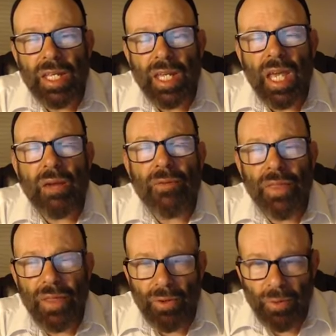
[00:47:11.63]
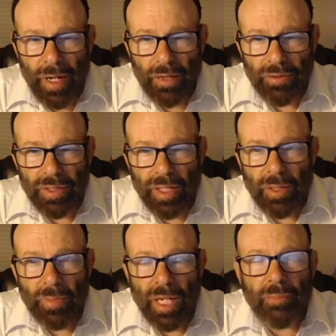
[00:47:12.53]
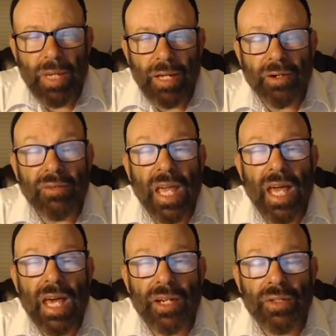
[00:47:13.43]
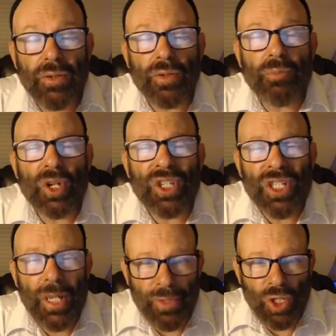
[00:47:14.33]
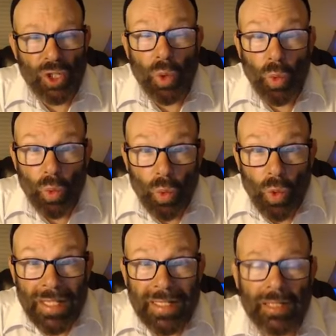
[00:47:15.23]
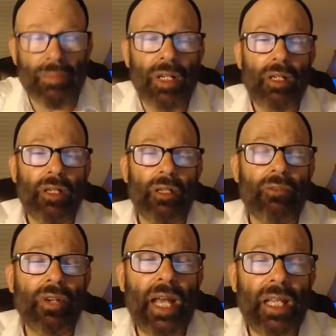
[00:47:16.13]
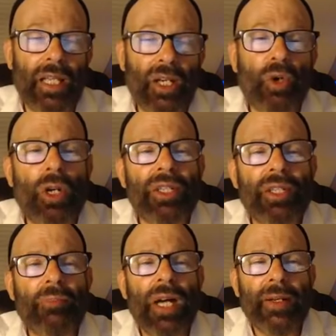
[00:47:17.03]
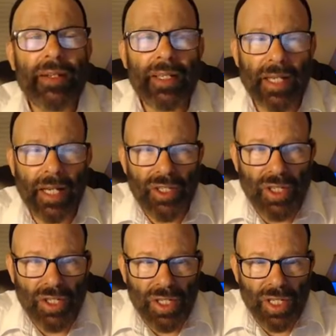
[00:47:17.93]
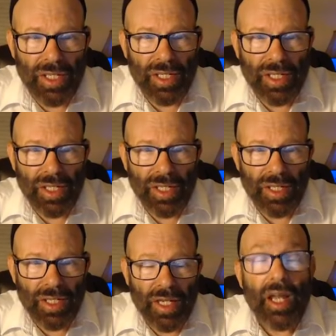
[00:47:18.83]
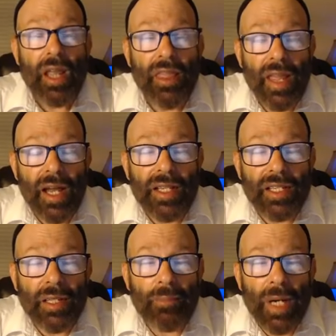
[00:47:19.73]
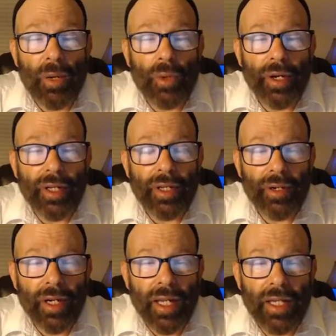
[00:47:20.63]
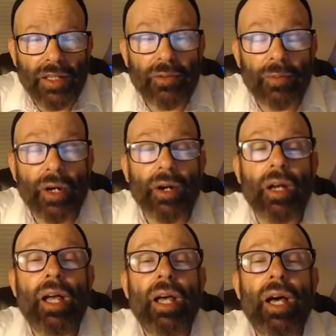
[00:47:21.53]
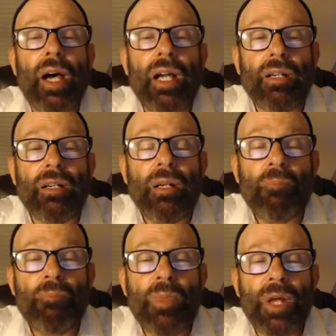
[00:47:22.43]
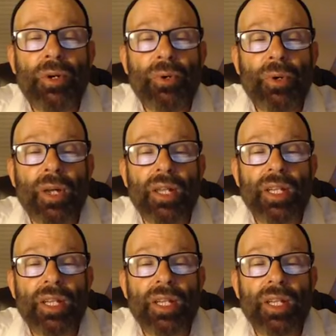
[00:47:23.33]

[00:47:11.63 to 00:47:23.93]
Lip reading: everything around by a matter of attitude, perception, quantum reality, quantum consciousness. That is the power in our hands from our higher Metatron